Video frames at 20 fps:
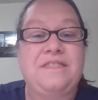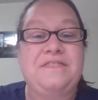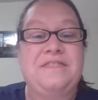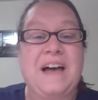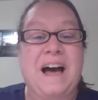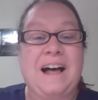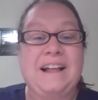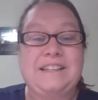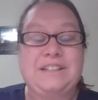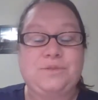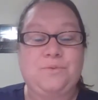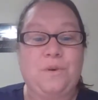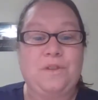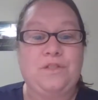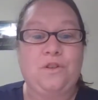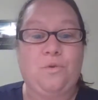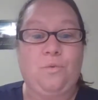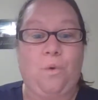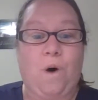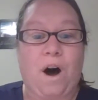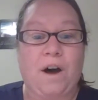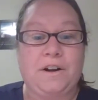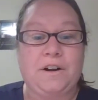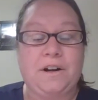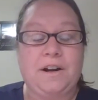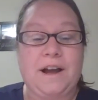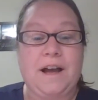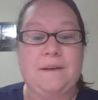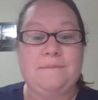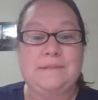that's when the water
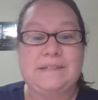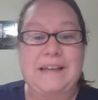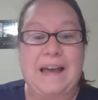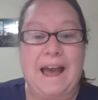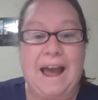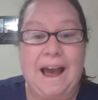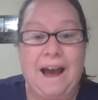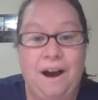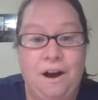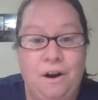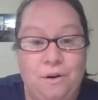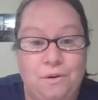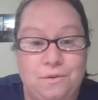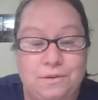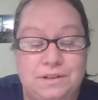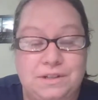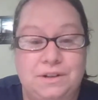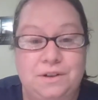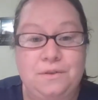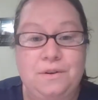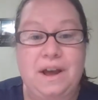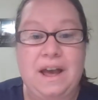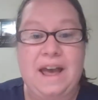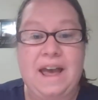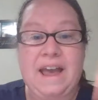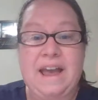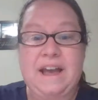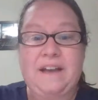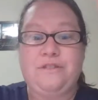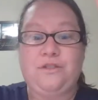comes out,
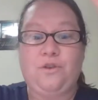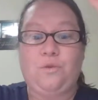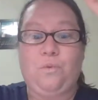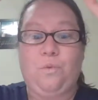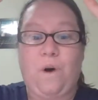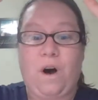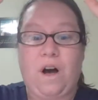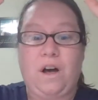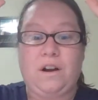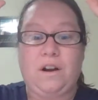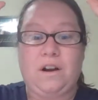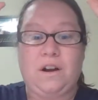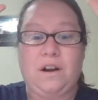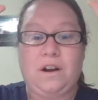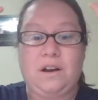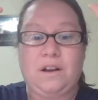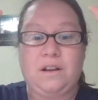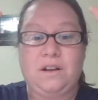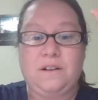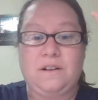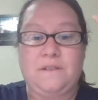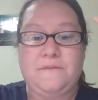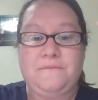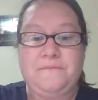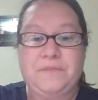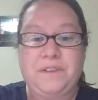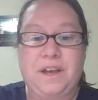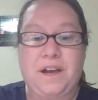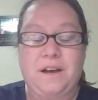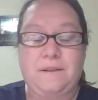okay? And the water
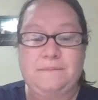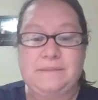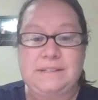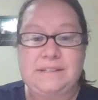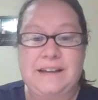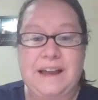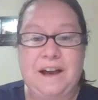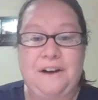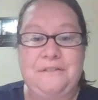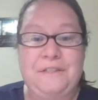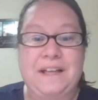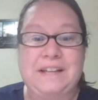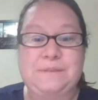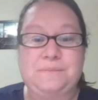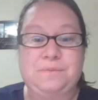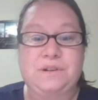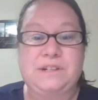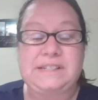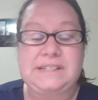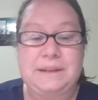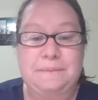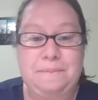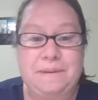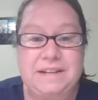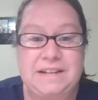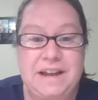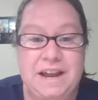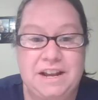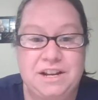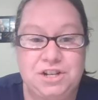comes down. That's
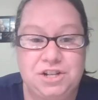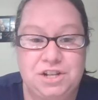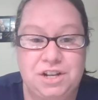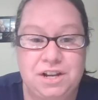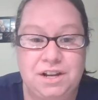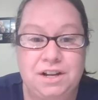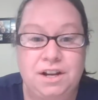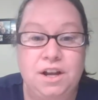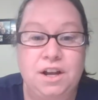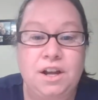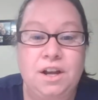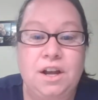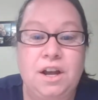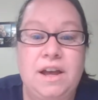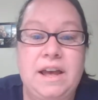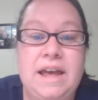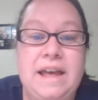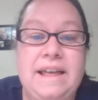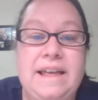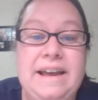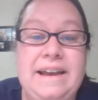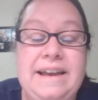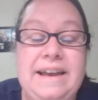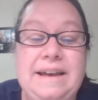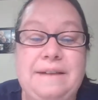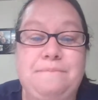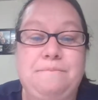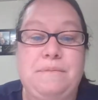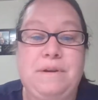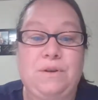precipitation. It
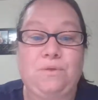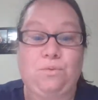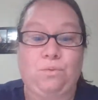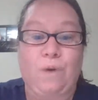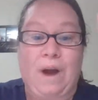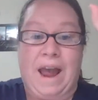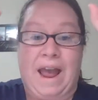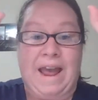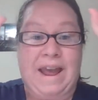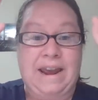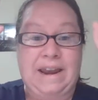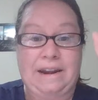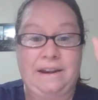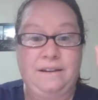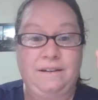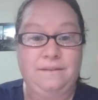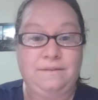can be rain,